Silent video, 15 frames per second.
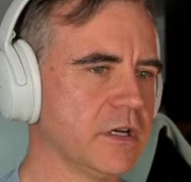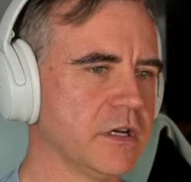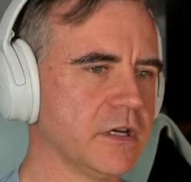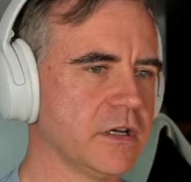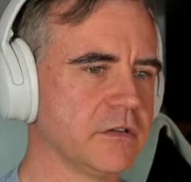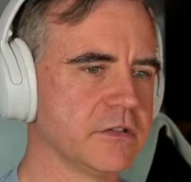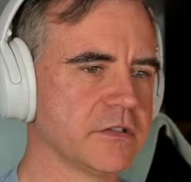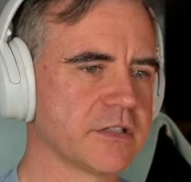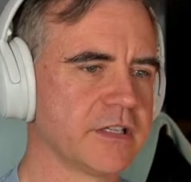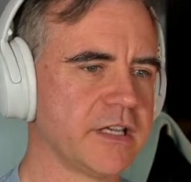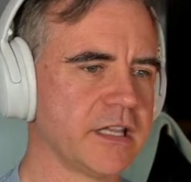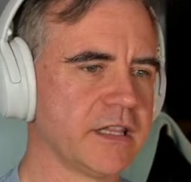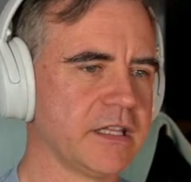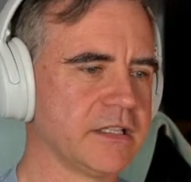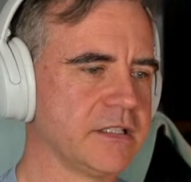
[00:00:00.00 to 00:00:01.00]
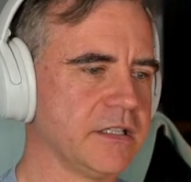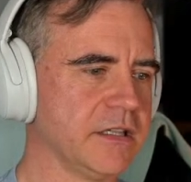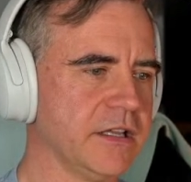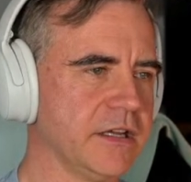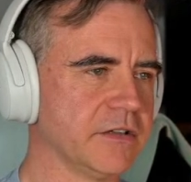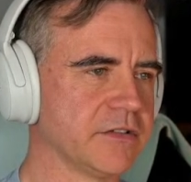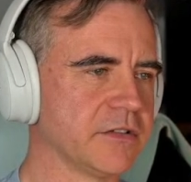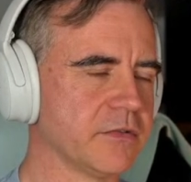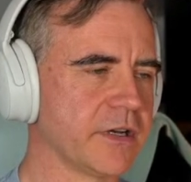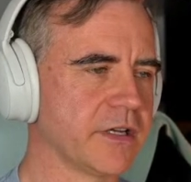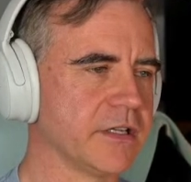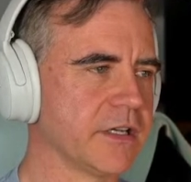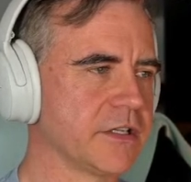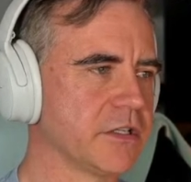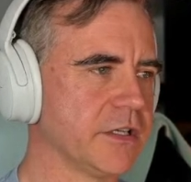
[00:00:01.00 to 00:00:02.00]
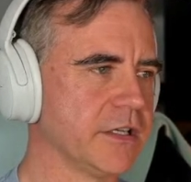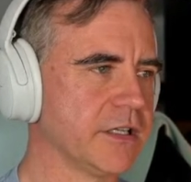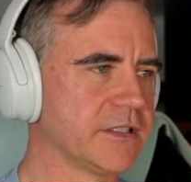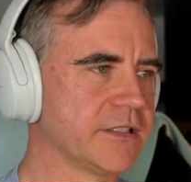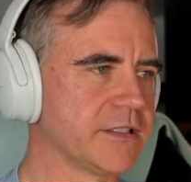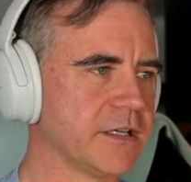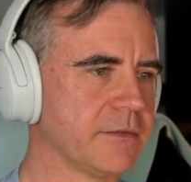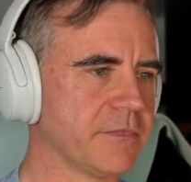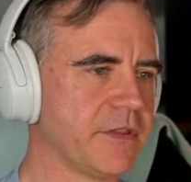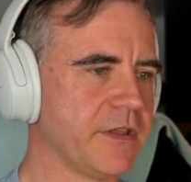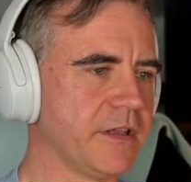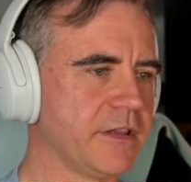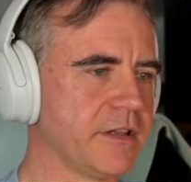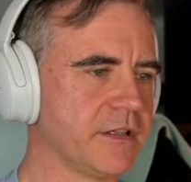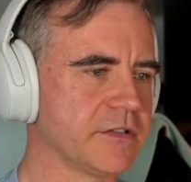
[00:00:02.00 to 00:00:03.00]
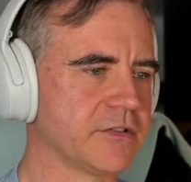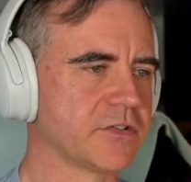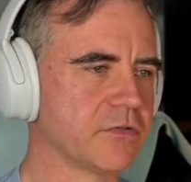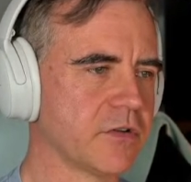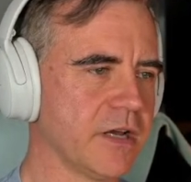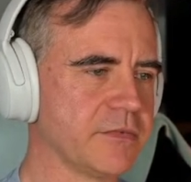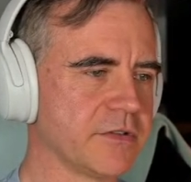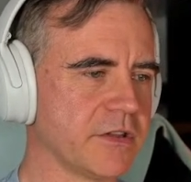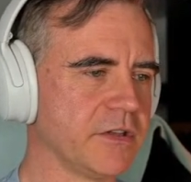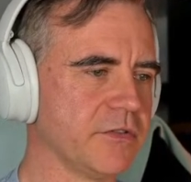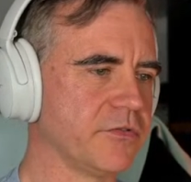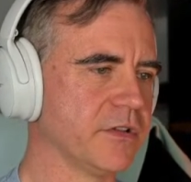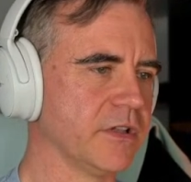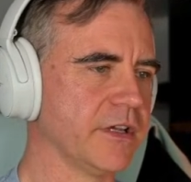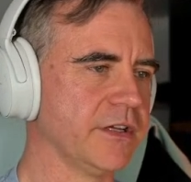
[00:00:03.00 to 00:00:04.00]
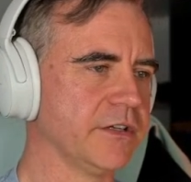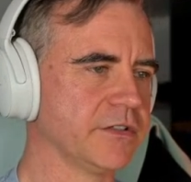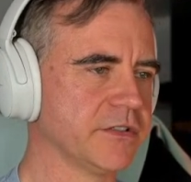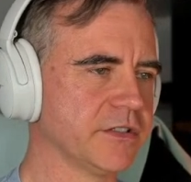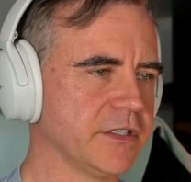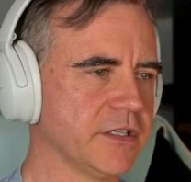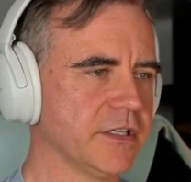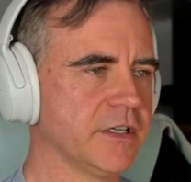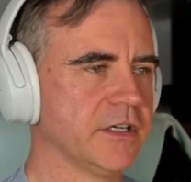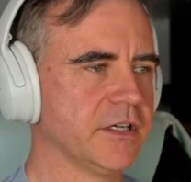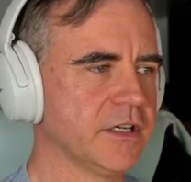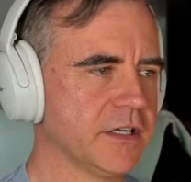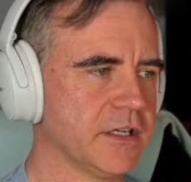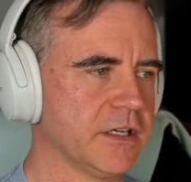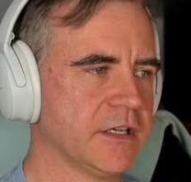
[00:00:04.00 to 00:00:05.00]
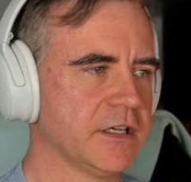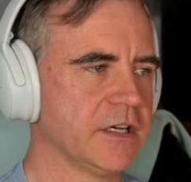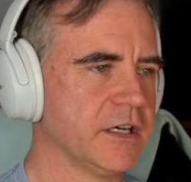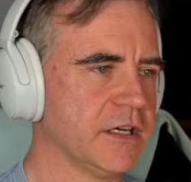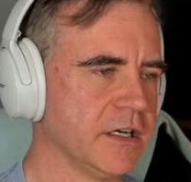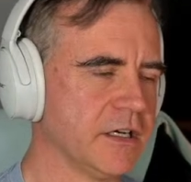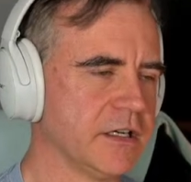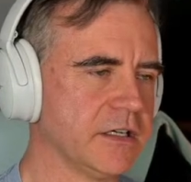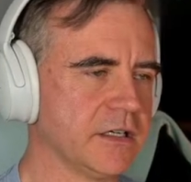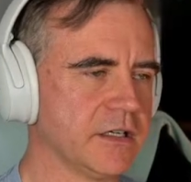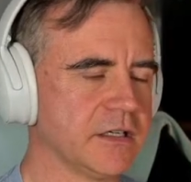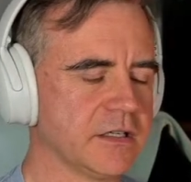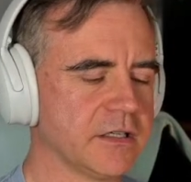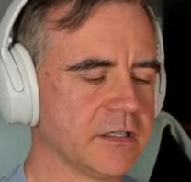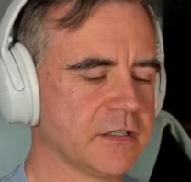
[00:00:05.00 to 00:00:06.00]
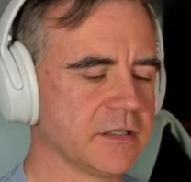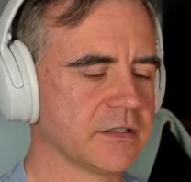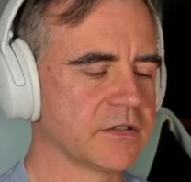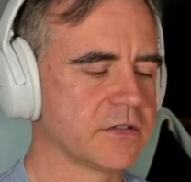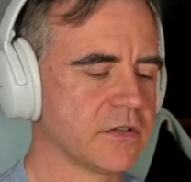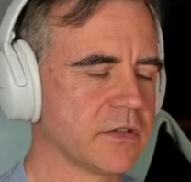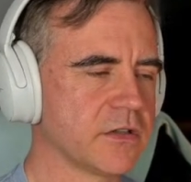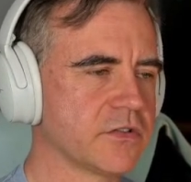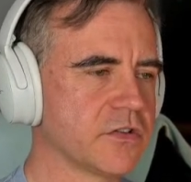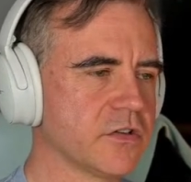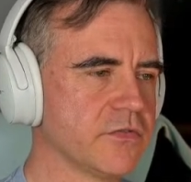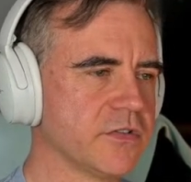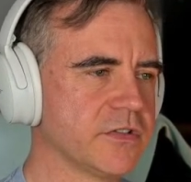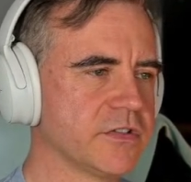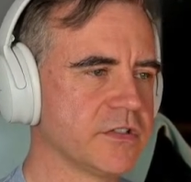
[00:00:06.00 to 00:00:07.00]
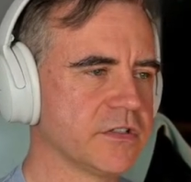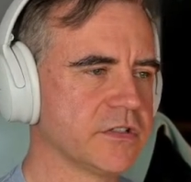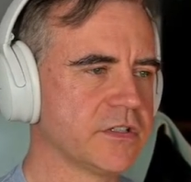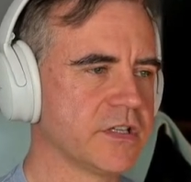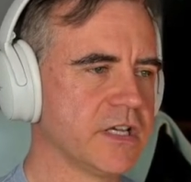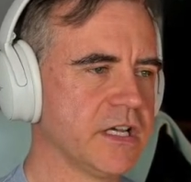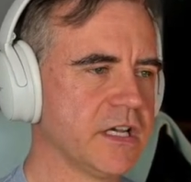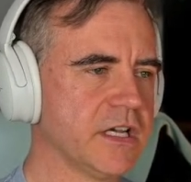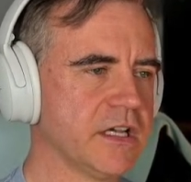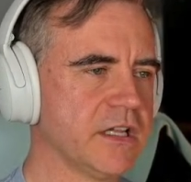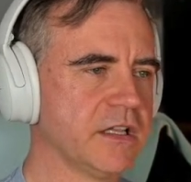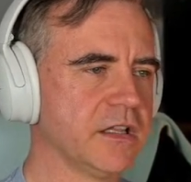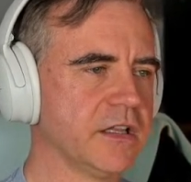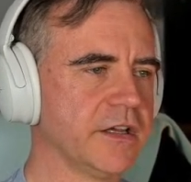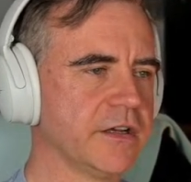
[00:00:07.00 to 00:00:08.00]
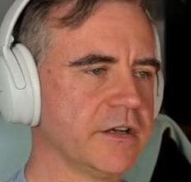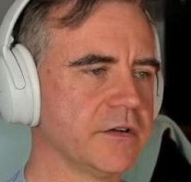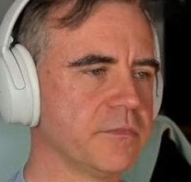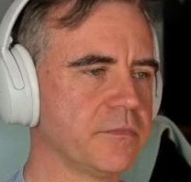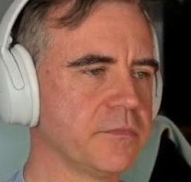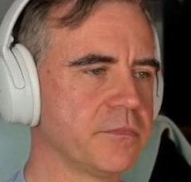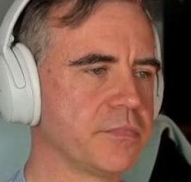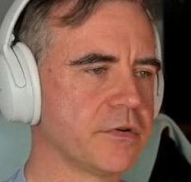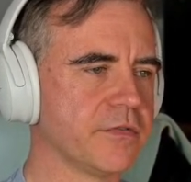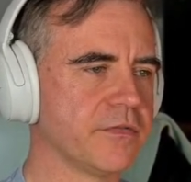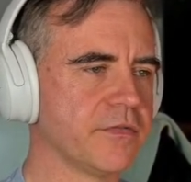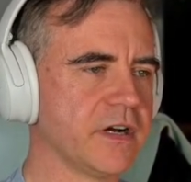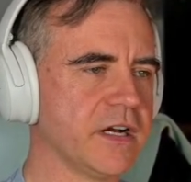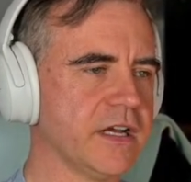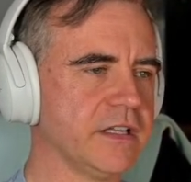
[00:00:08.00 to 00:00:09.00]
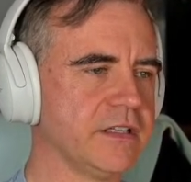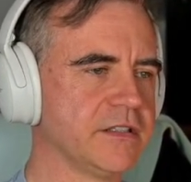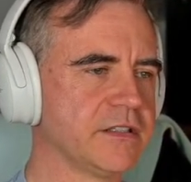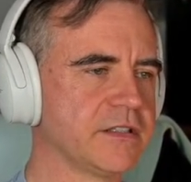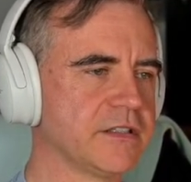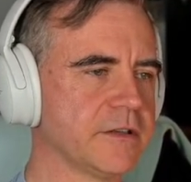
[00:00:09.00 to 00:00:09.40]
Just get this in there so I can actually get something that describes the different layers. So the services layer provides.